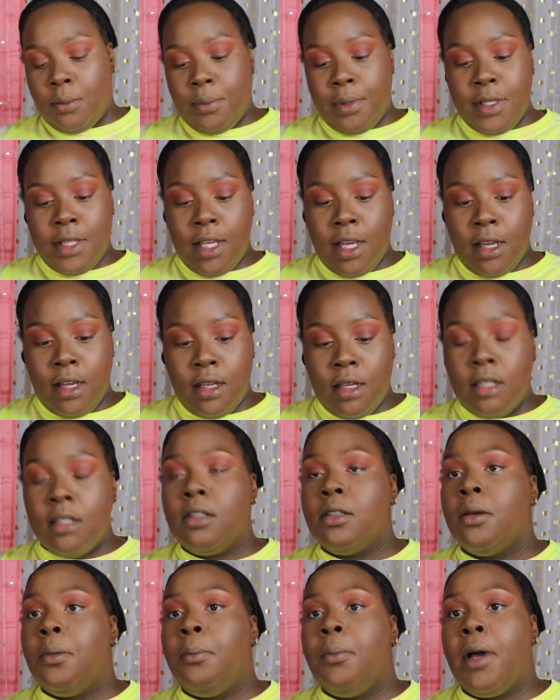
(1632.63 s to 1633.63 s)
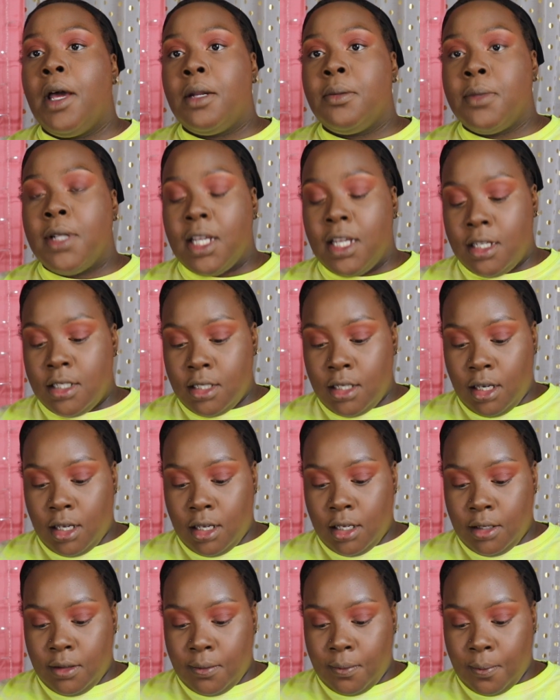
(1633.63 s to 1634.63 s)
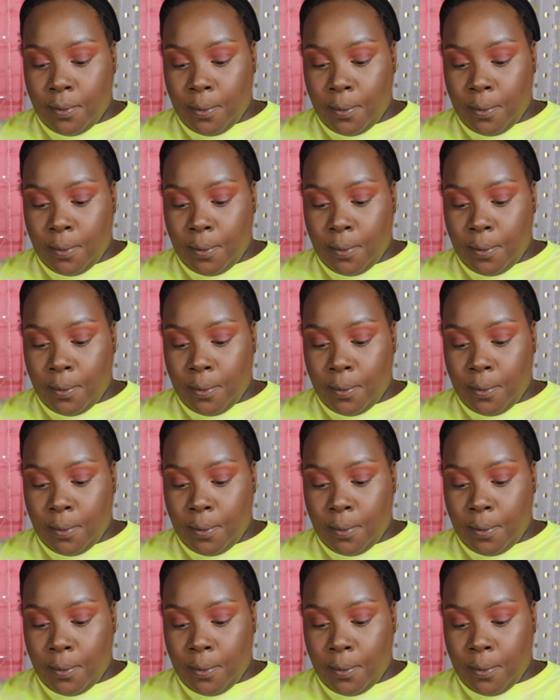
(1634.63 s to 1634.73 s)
Put that bottom lash line.